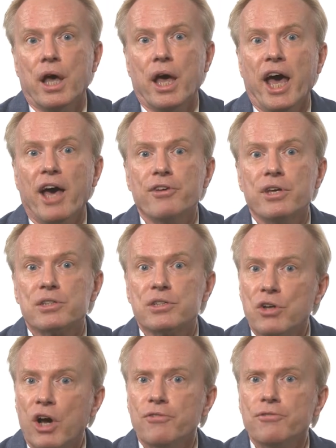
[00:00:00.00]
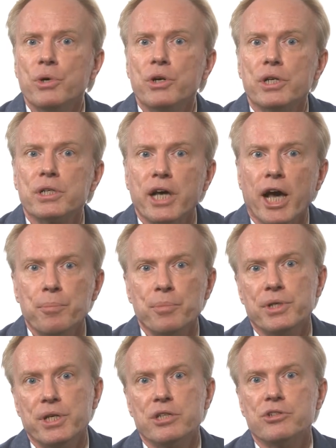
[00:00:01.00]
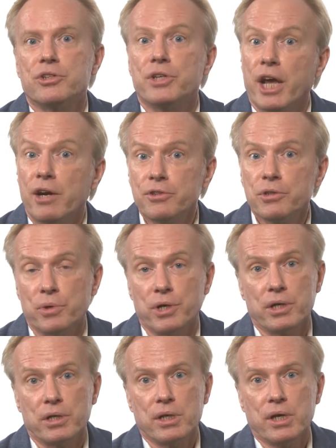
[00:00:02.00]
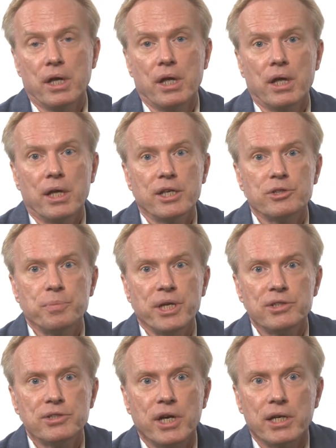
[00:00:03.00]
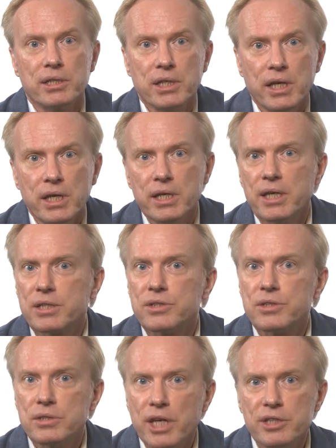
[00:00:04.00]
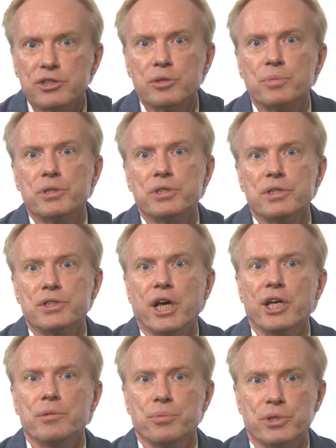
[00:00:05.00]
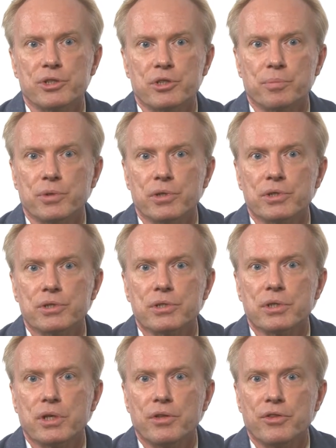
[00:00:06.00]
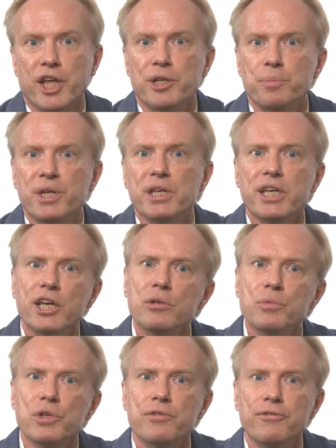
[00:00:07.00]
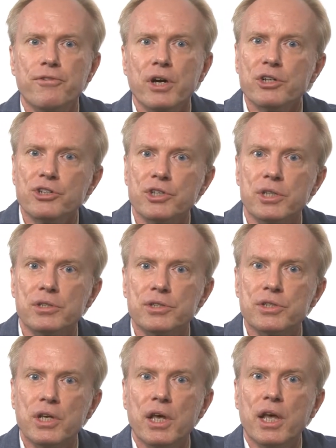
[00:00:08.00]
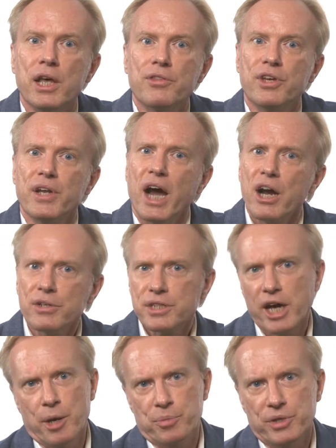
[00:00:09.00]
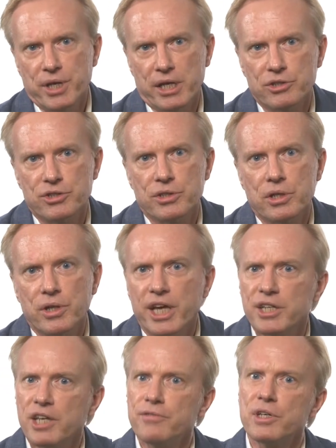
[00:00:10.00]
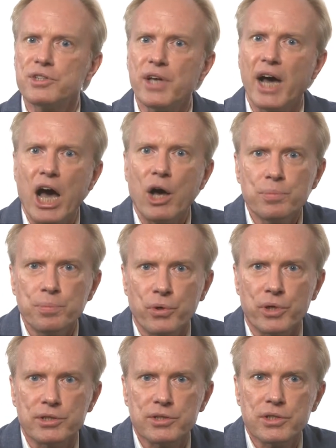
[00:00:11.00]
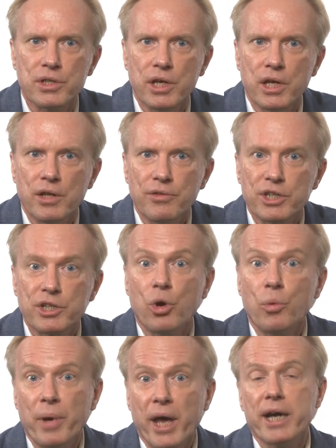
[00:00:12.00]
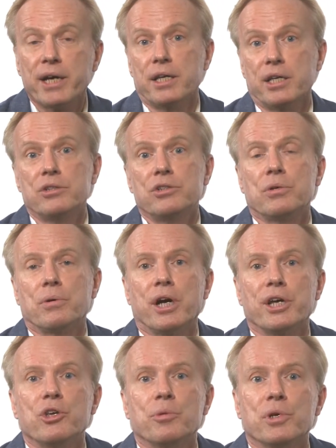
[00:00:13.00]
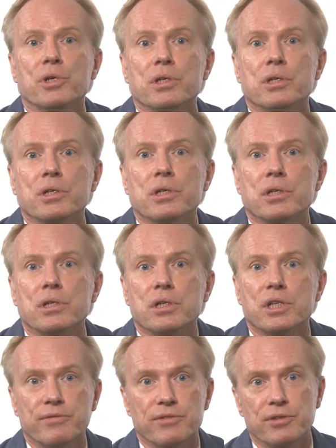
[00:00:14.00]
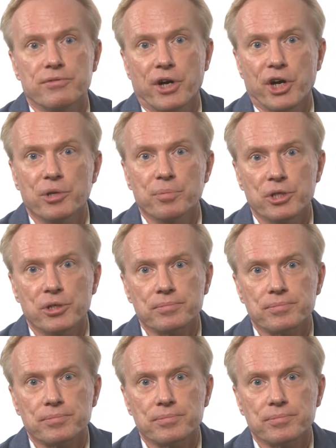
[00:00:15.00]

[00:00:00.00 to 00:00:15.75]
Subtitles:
Having software and computation everywhere is based on key extensible design principles that begin with functions that aren't computational and give us outputs that go back into our human lived environment.